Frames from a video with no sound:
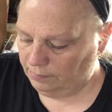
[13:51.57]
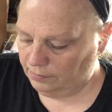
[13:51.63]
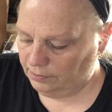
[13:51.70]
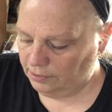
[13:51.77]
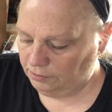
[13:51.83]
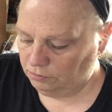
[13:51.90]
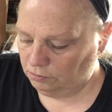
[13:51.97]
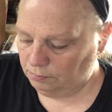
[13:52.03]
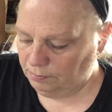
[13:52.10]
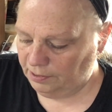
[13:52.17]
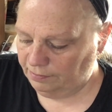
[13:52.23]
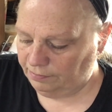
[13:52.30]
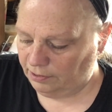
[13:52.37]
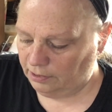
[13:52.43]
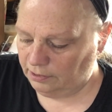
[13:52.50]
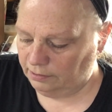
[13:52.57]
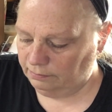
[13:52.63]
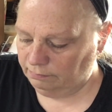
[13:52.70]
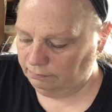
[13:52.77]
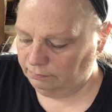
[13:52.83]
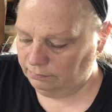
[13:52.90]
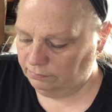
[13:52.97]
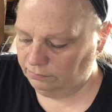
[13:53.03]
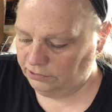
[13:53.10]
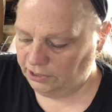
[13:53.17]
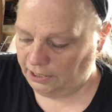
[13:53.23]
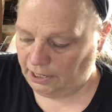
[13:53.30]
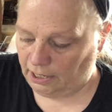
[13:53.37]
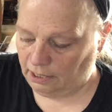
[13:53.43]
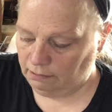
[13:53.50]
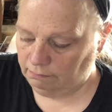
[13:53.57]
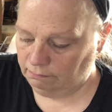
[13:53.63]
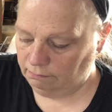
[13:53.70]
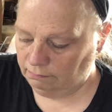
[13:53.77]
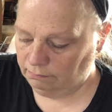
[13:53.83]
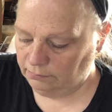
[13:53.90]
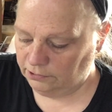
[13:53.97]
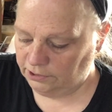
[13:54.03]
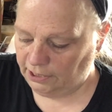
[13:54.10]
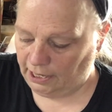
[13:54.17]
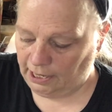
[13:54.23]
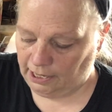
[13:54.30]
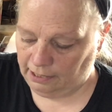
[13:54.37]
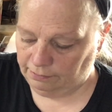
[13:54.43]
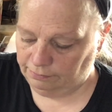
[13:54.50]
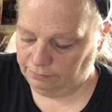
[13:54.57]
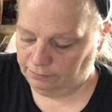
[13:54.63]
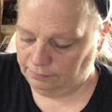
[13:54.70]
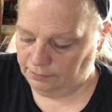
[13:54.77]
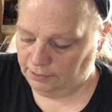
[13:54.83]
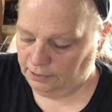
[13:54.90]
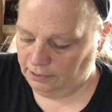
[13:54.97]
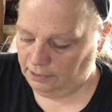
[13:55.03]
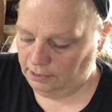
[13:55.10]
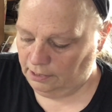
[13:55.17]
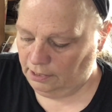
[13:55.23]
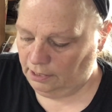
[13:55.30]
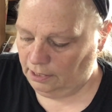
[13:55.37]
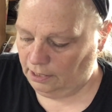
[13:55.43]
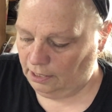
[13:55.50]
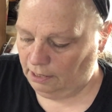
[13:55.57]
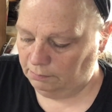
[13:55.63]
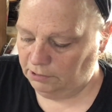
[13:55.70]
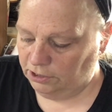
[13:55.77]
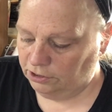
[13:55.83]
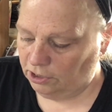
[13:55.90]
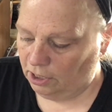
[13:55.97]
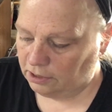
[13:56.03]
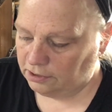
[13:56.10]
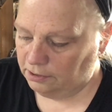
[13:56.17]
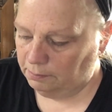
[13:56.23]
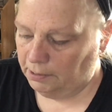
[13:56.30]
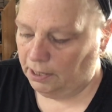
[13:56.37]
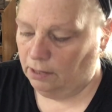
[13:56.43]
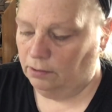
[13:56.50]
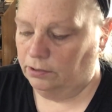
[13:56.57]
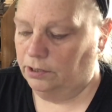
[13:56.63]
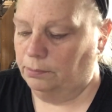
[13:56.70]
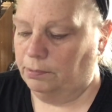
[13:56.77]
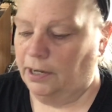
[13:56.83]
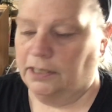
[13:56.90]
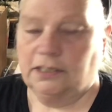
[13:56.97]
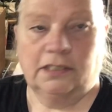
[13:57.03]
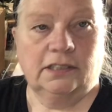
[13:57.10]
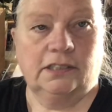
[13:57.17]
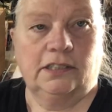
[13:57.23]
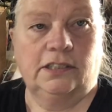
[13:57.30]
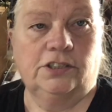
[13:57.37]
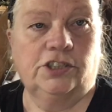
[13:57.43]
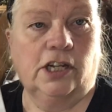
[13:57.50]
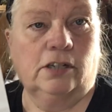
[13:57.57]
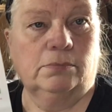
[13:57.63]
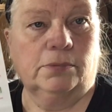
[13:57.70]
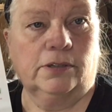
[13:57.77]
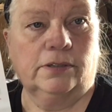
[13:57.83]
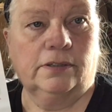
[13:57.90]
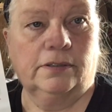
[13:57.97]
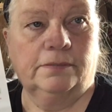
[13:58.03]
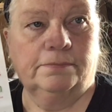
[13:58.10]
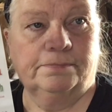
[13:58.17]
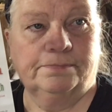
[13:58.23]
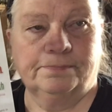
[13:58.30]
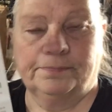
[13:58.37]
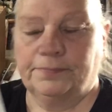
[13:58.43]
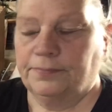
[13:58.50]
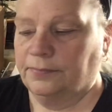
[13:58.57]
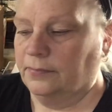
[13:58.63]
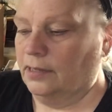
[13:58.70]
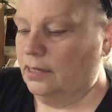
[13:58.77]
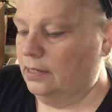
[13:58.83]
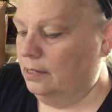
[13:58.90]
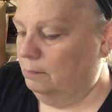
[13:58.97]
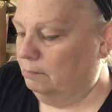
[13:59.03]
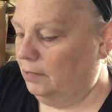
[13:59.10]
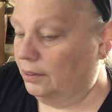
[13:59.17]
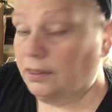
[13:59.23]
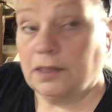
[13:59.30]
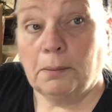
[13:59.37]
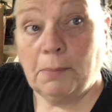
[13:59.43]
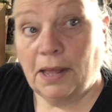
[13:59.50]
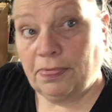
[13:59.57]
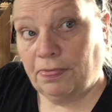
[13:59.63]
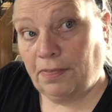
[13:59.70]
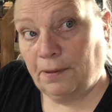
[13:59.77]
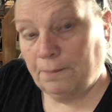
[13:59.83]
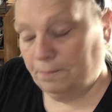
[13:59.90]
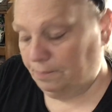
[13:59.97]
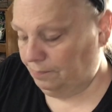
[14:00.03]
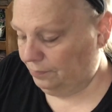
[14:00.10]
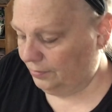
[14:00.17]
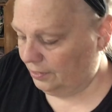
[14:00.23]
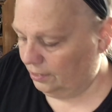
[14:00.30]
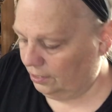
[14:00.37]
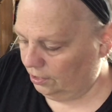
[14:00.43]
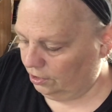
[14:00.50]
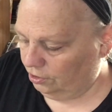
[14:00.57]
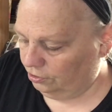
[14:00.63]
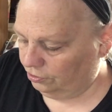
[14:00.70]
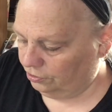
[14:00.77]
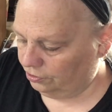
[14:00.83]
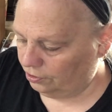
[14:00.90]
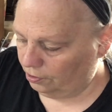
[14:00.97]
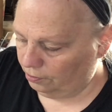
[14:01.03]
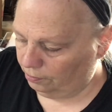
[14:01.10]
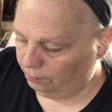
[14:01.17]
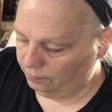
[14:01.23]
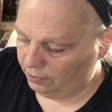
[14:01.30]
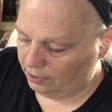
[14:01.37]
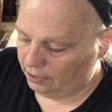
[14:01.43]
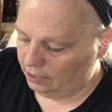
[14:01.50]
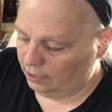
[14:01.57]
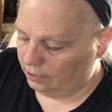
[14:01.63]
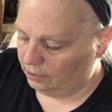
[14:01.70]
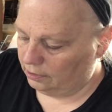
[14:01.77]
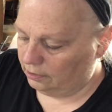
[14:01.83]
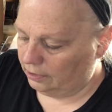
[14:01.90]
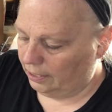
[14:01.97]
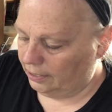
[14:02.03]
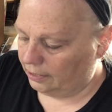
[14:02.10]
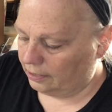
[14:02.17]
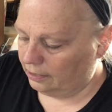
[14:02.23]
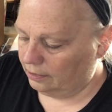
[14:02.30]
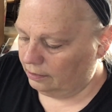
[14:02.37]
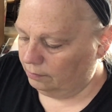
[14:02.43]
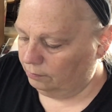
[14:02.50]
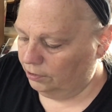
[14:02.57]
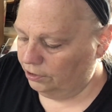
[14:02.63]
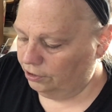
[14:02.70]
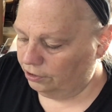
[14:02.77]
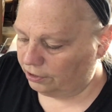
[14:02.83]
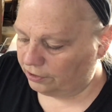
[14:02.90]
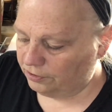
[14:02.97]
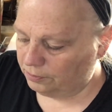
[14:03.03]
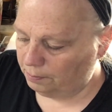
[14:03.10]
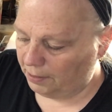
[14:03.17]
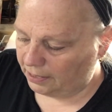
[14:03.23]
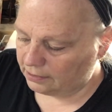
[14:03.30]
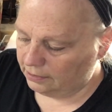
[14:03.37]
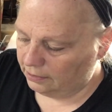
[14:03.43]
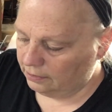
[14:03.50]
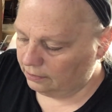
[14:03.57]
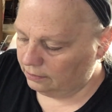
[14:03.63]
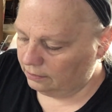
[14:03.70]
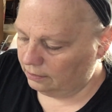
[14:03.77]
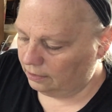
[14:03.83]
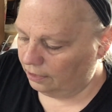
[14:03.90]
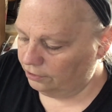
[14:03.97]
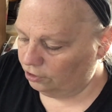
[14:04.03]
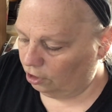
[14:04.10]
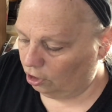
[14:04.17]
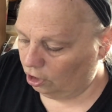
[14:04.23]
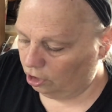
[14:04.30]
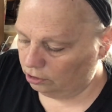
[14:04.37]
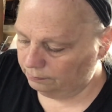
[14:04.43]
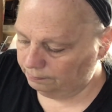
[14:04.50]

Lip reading: this would be fun to get or to have. It talks about your pregnancy and childbirth, month to month. So, like when you're expecting a doll,